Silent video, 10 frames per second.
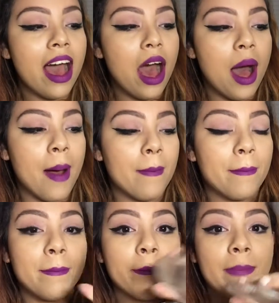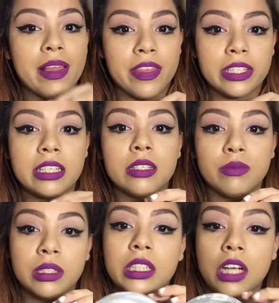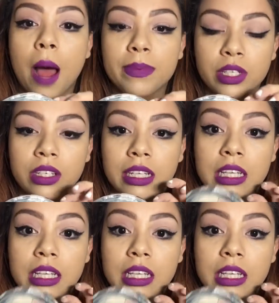But this is a really good option.